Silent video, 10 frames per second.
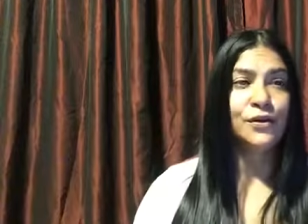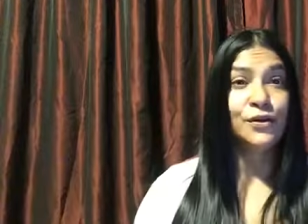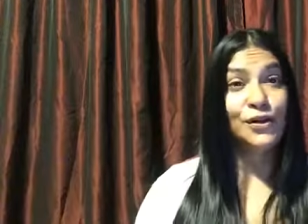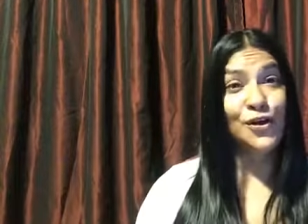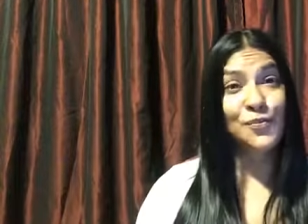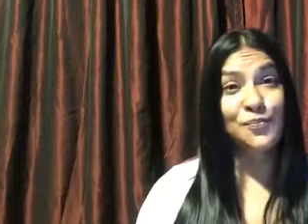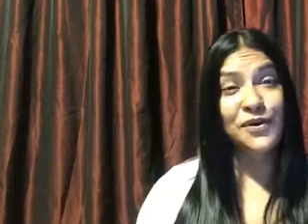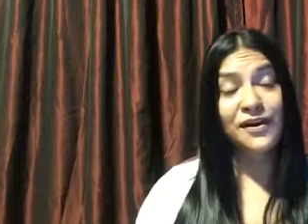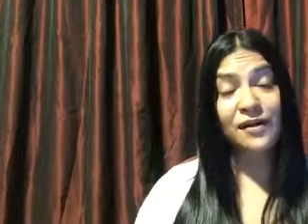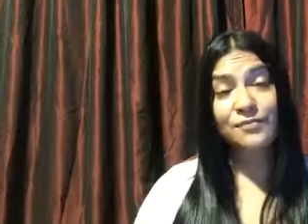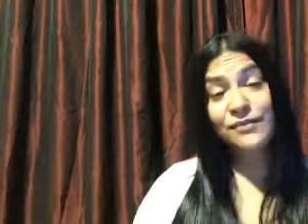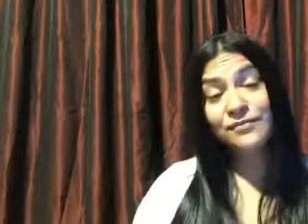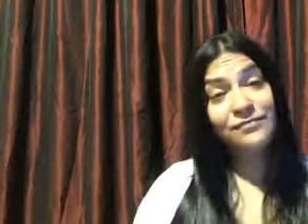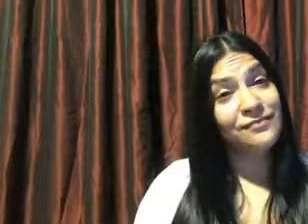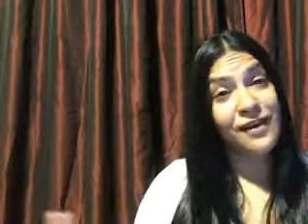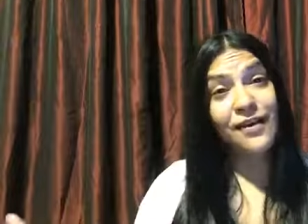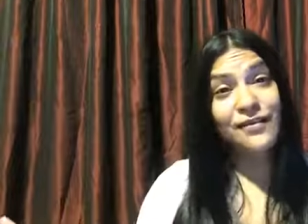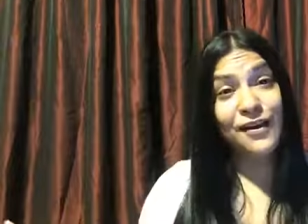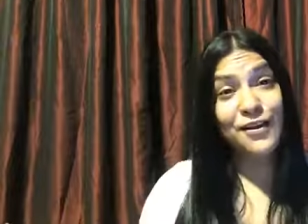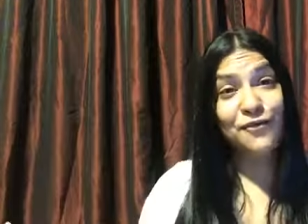you know, but um, I,
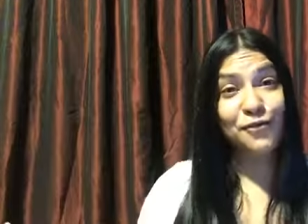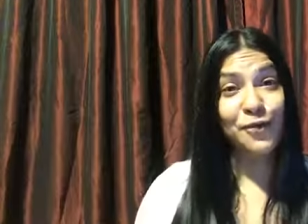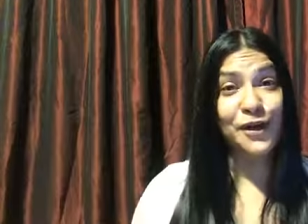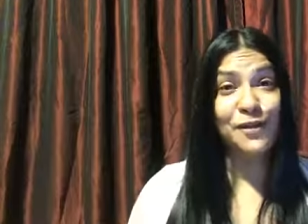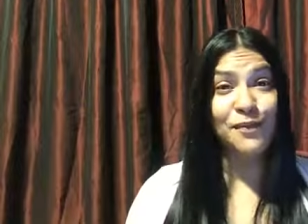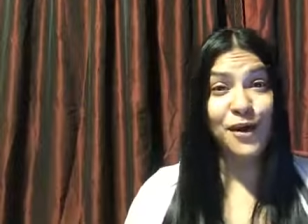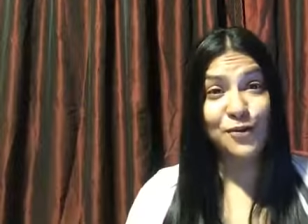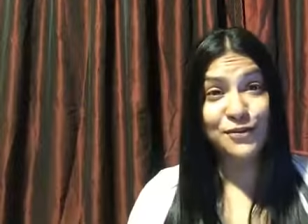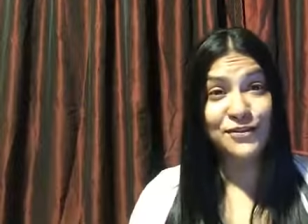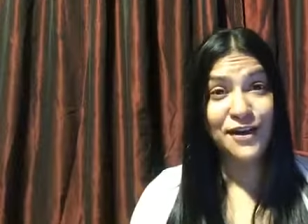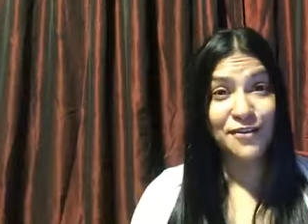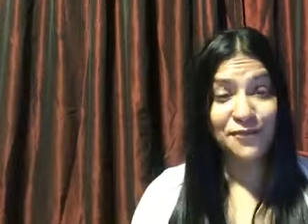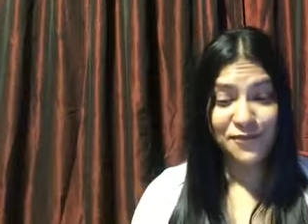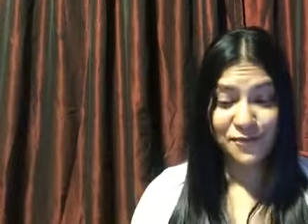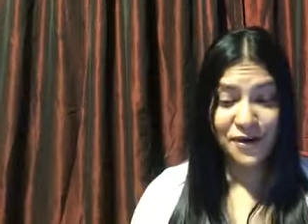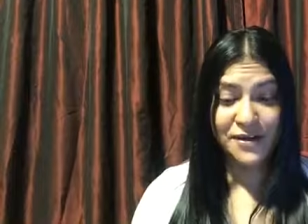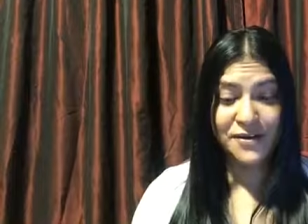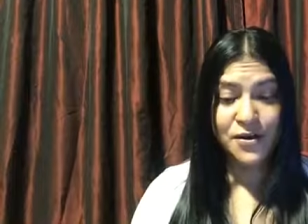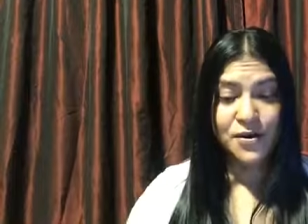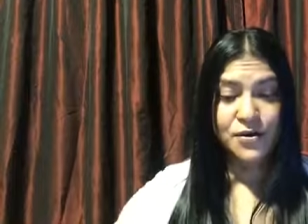I love creating my own stuff, right?
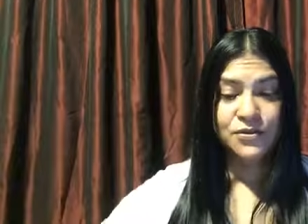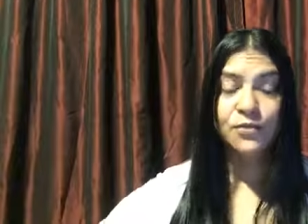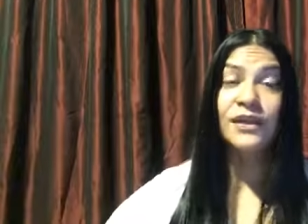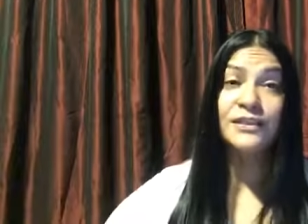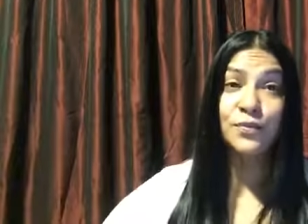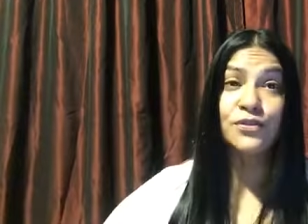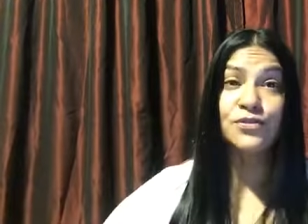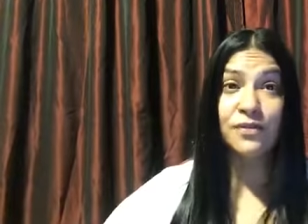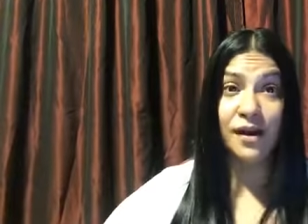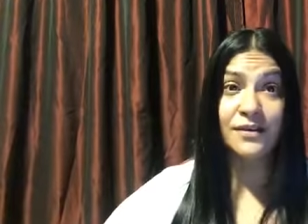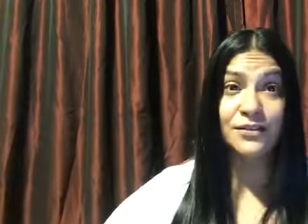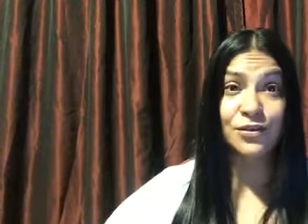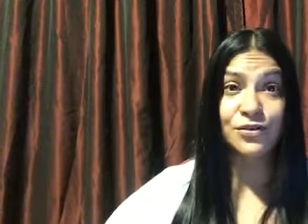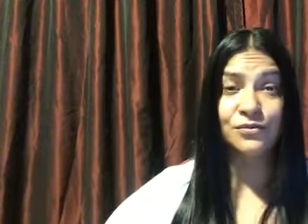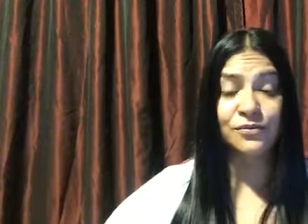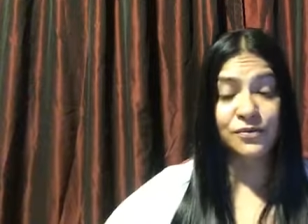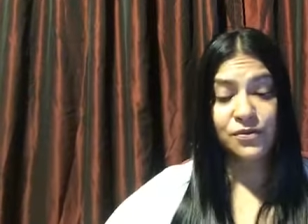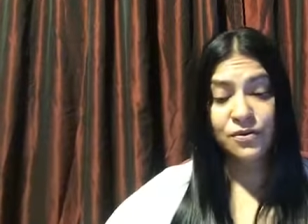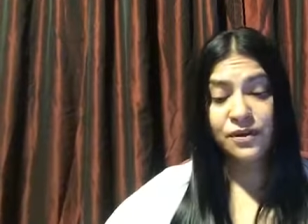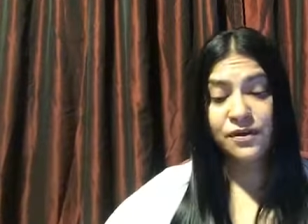So this is what you guys can do.
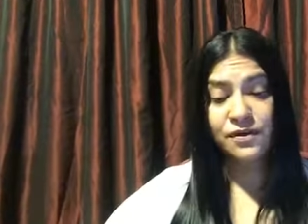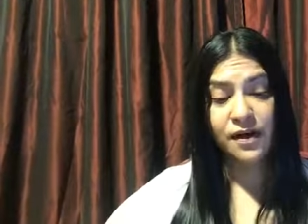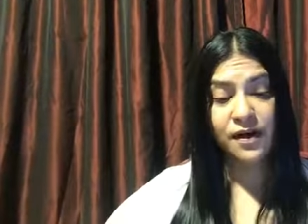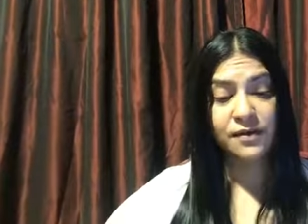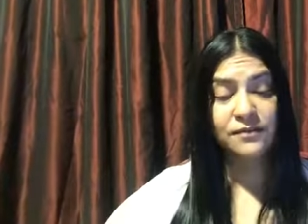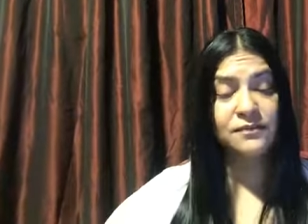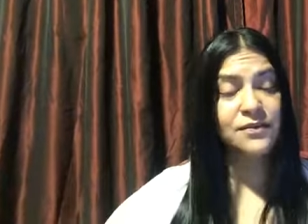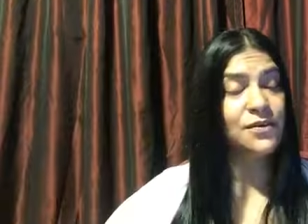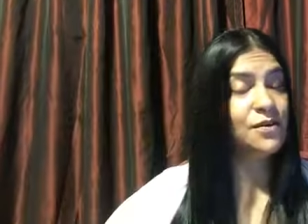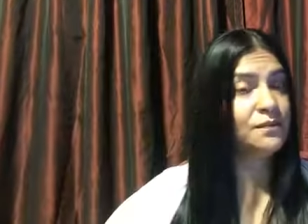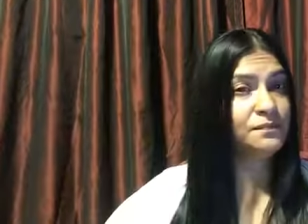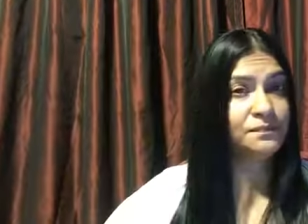You can, uh, you know,